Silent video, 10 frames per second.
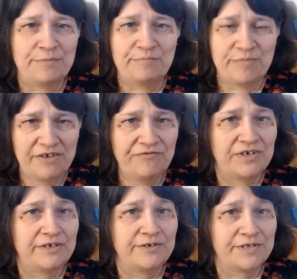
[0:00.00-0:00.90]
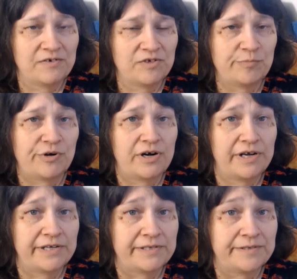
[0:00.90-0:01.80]
might find yourself
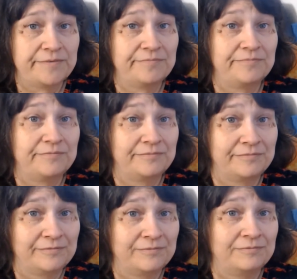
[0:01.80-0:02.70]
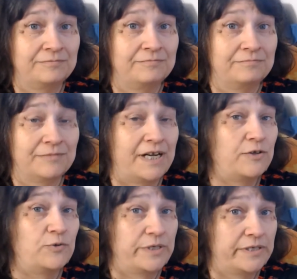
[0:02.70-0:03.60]
surprised at how
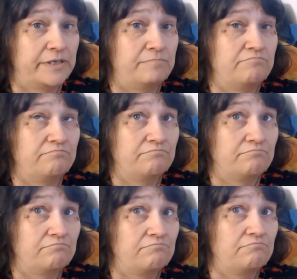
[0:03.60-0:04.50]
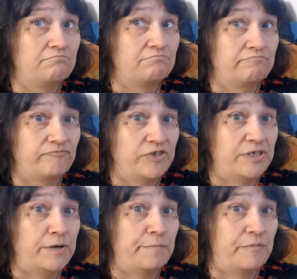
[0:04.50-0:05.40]
twisted
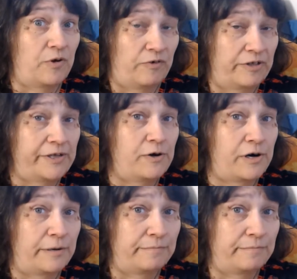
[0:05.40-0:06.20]
you really are.